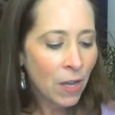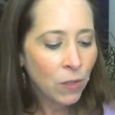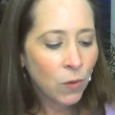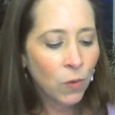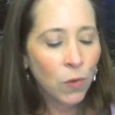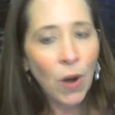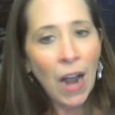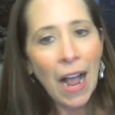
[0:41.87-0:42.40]

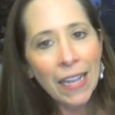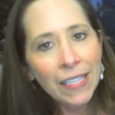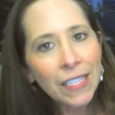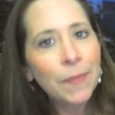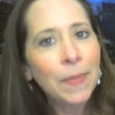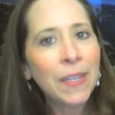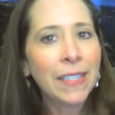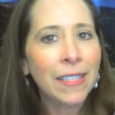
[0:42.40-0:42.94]
So there has
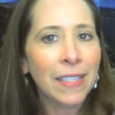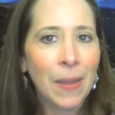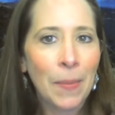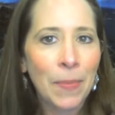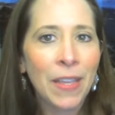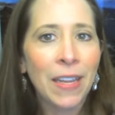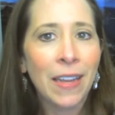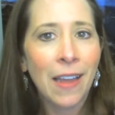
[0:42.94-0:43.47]
to be
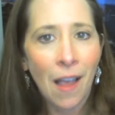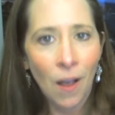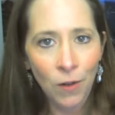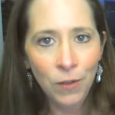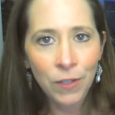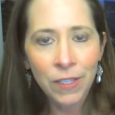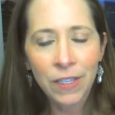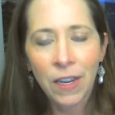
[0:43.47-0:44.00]
something
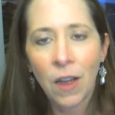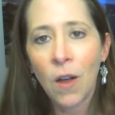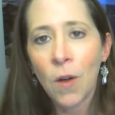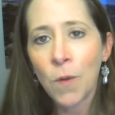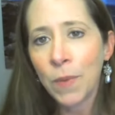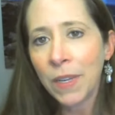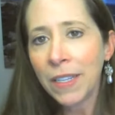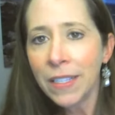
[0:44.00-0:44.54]
else. Now,
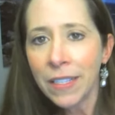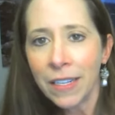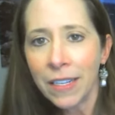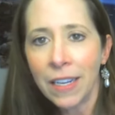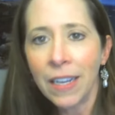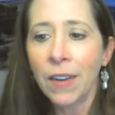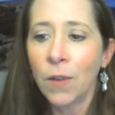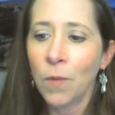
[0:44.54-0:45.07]

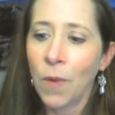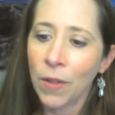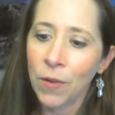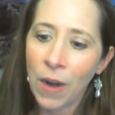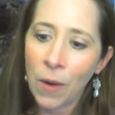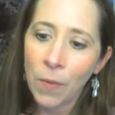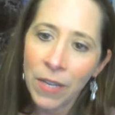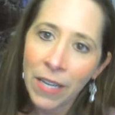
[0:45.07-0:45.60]
obesity and whether or
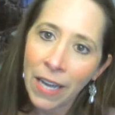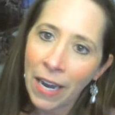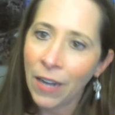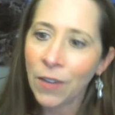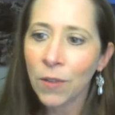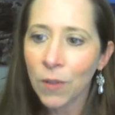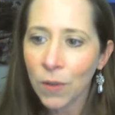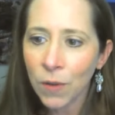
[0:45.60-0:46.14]
not we
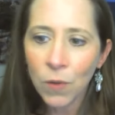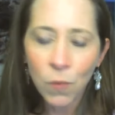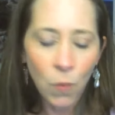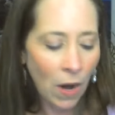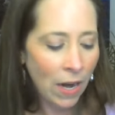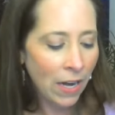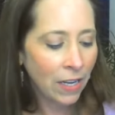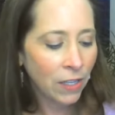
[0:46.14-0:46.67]
gain or lose
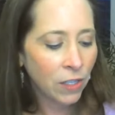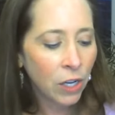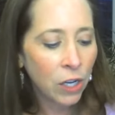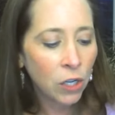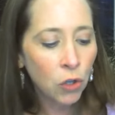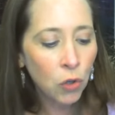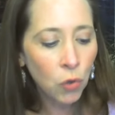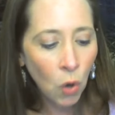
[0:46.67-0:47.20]
weight is
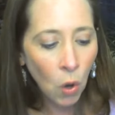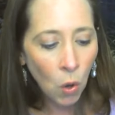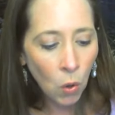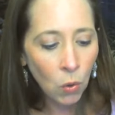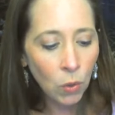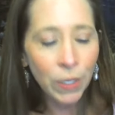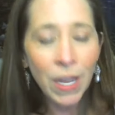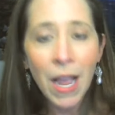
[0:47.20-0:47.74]

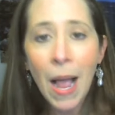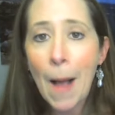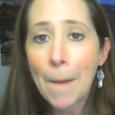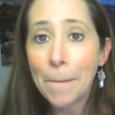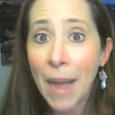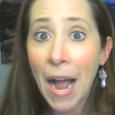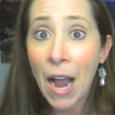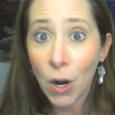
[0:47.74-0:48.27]
controlled
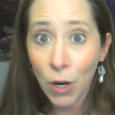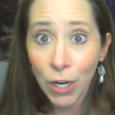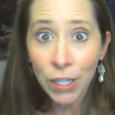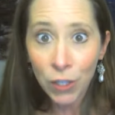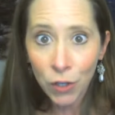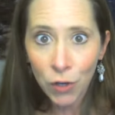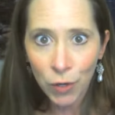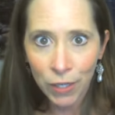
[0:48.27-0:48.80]
by our
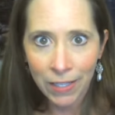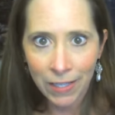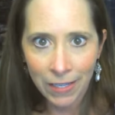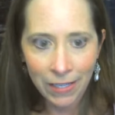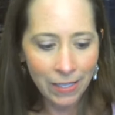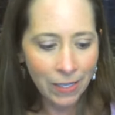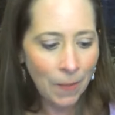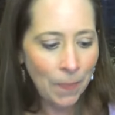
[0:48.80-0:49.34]
endocrine
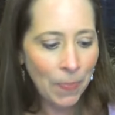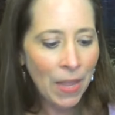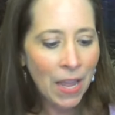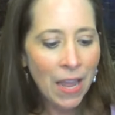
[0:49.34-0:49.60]
system.